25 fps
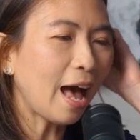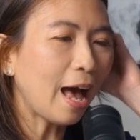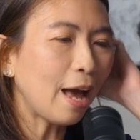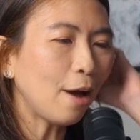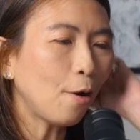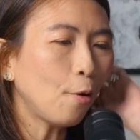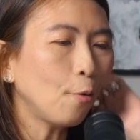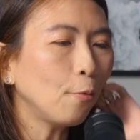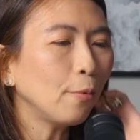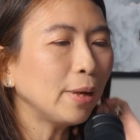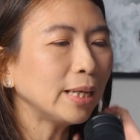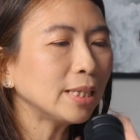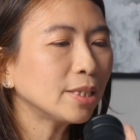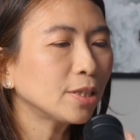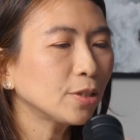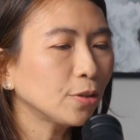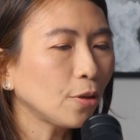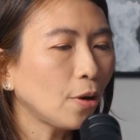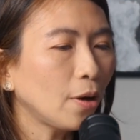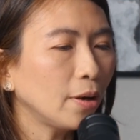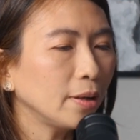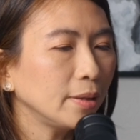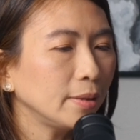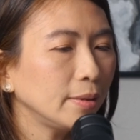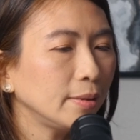I always
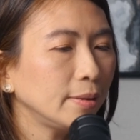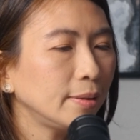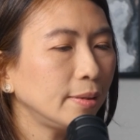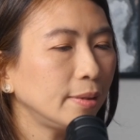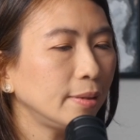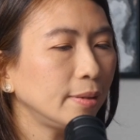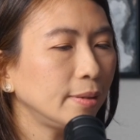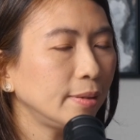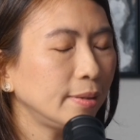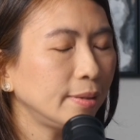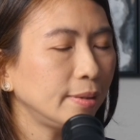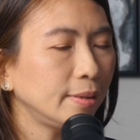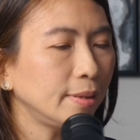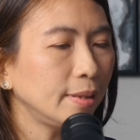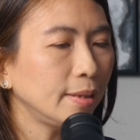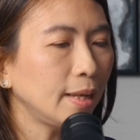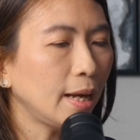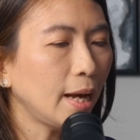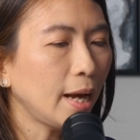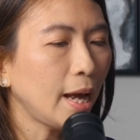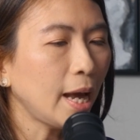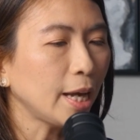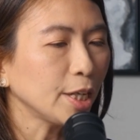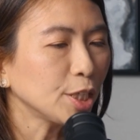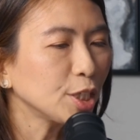thought,
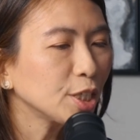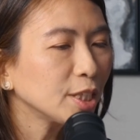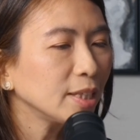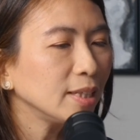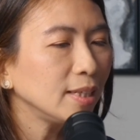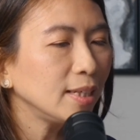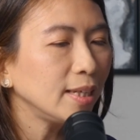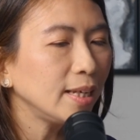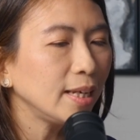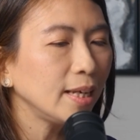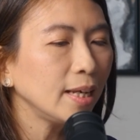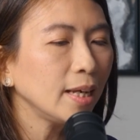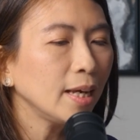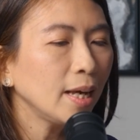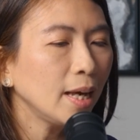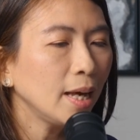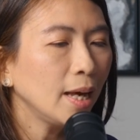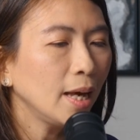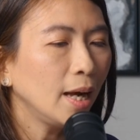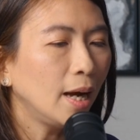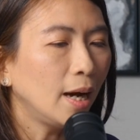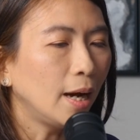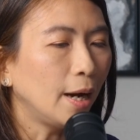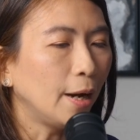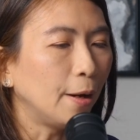actually,
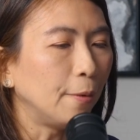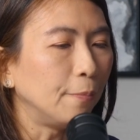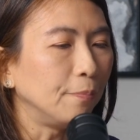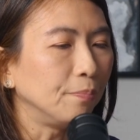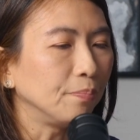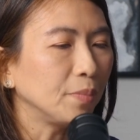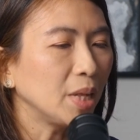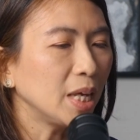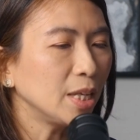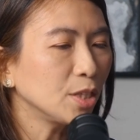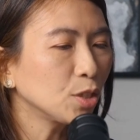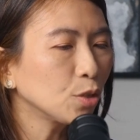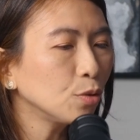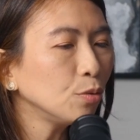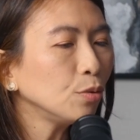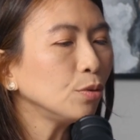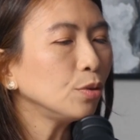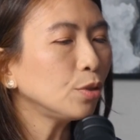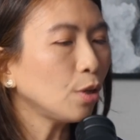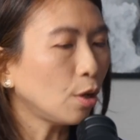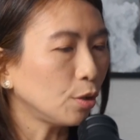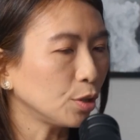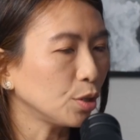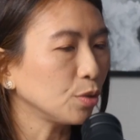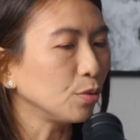it's good
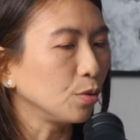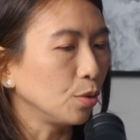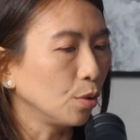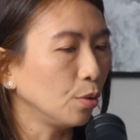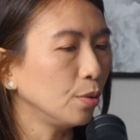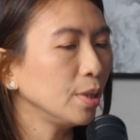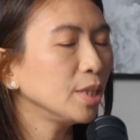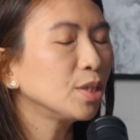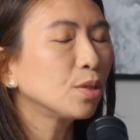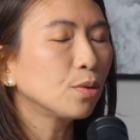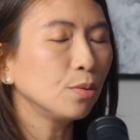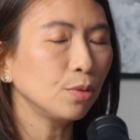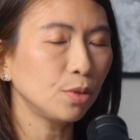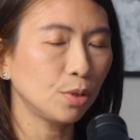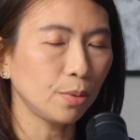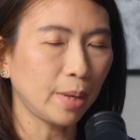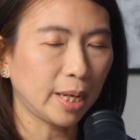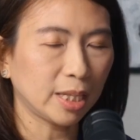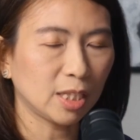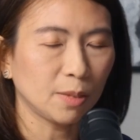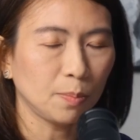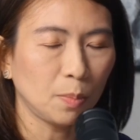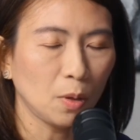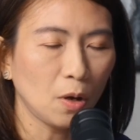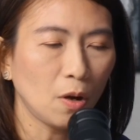not to know. It's good to
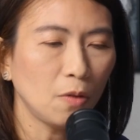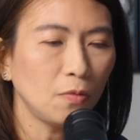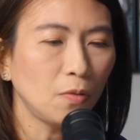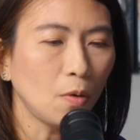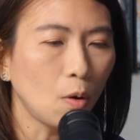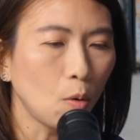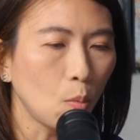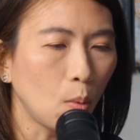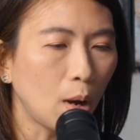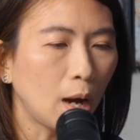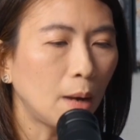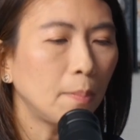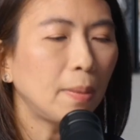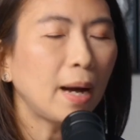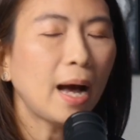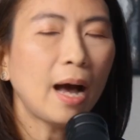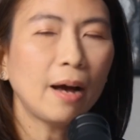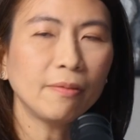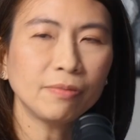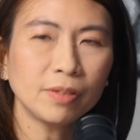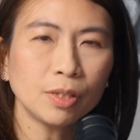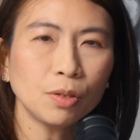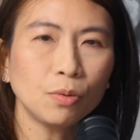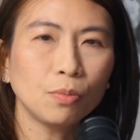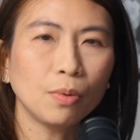explore for a while. But
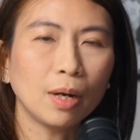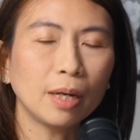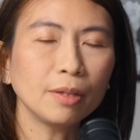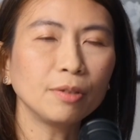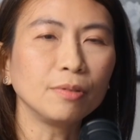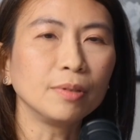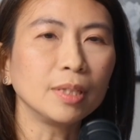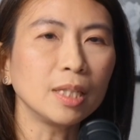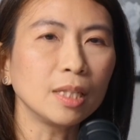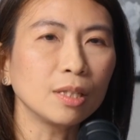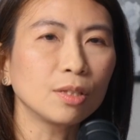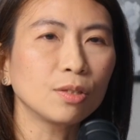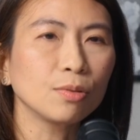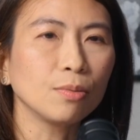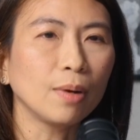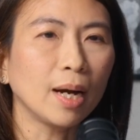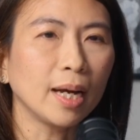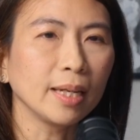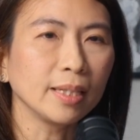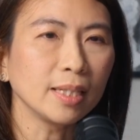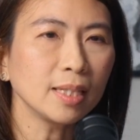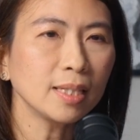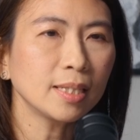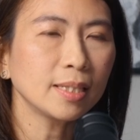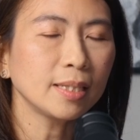after a while, you need to
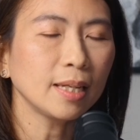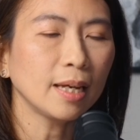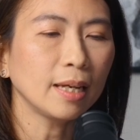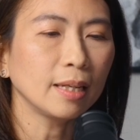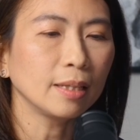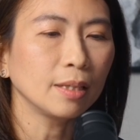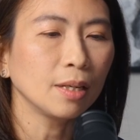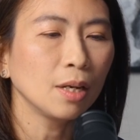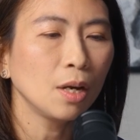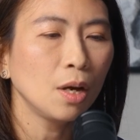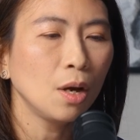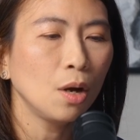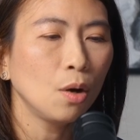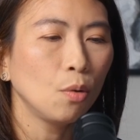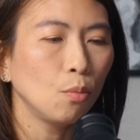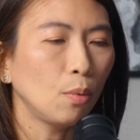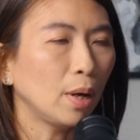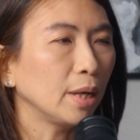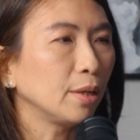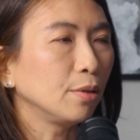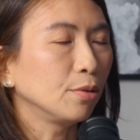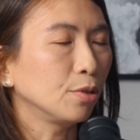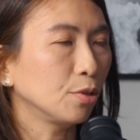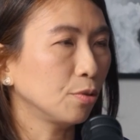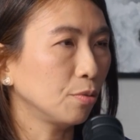understand
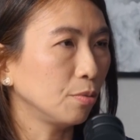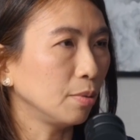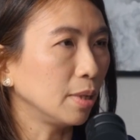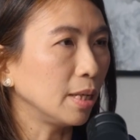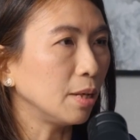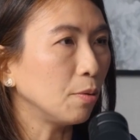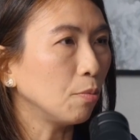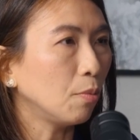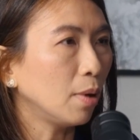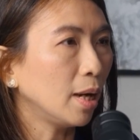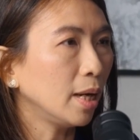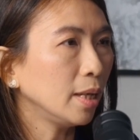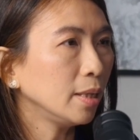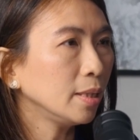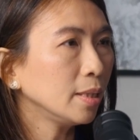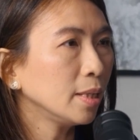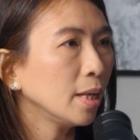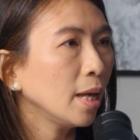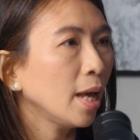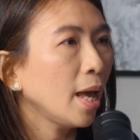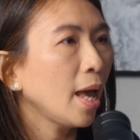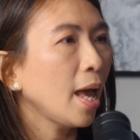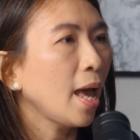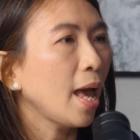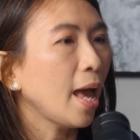what you truly want
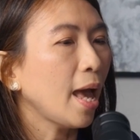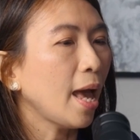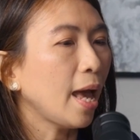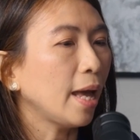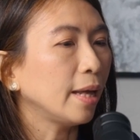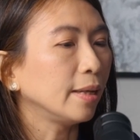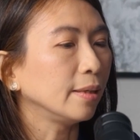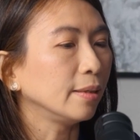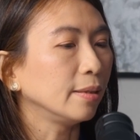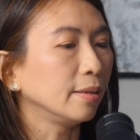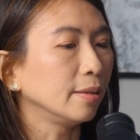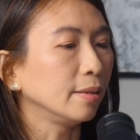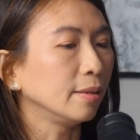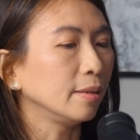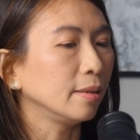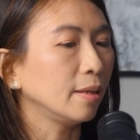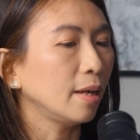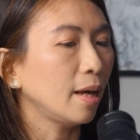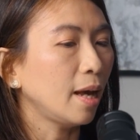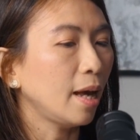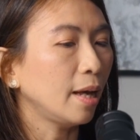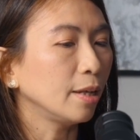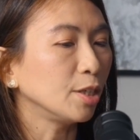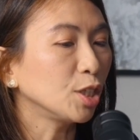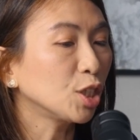and
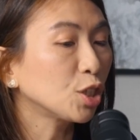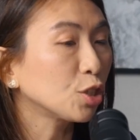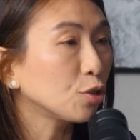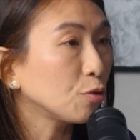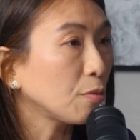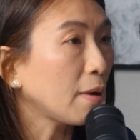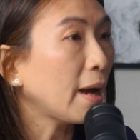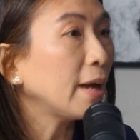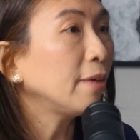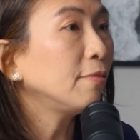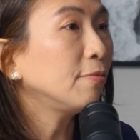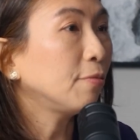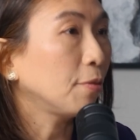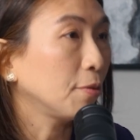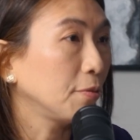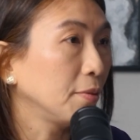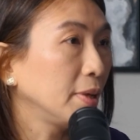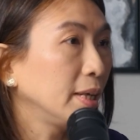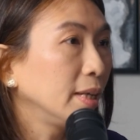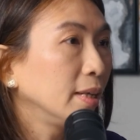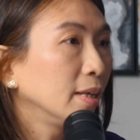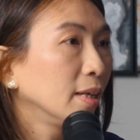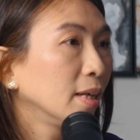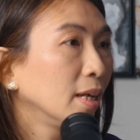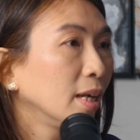strive for
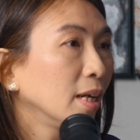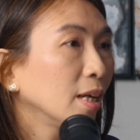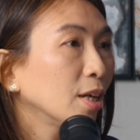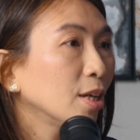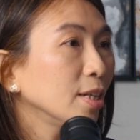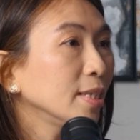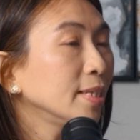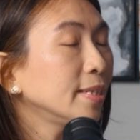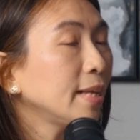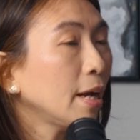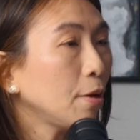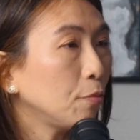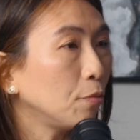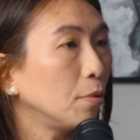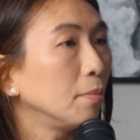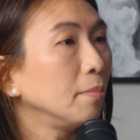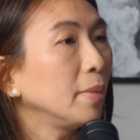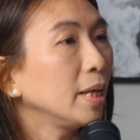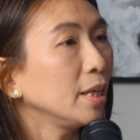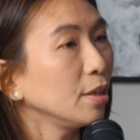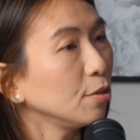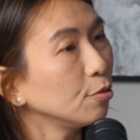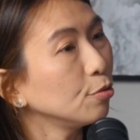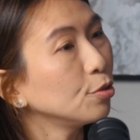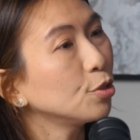it, because that will
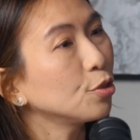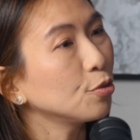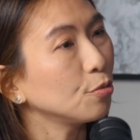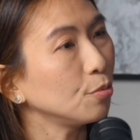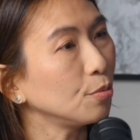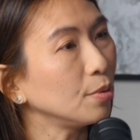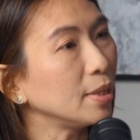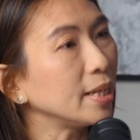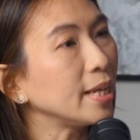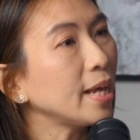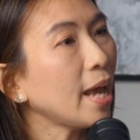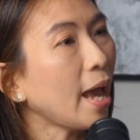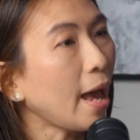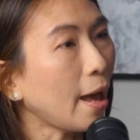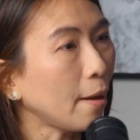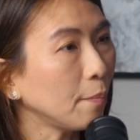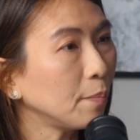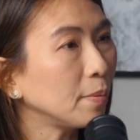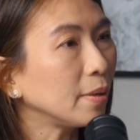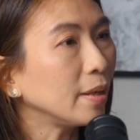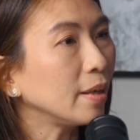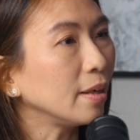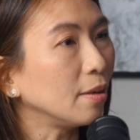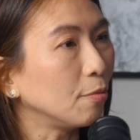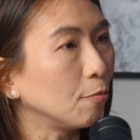make you truly
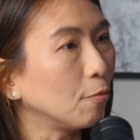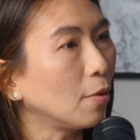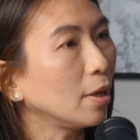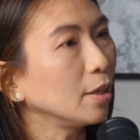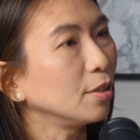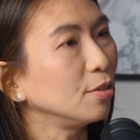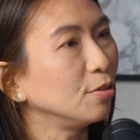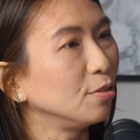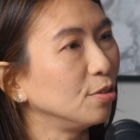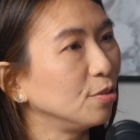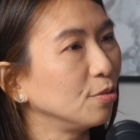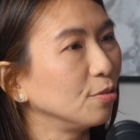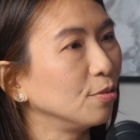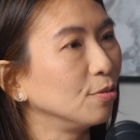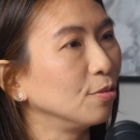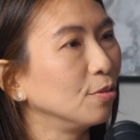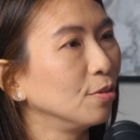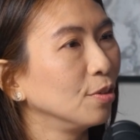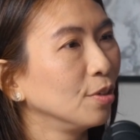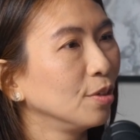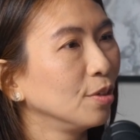happy in what you do.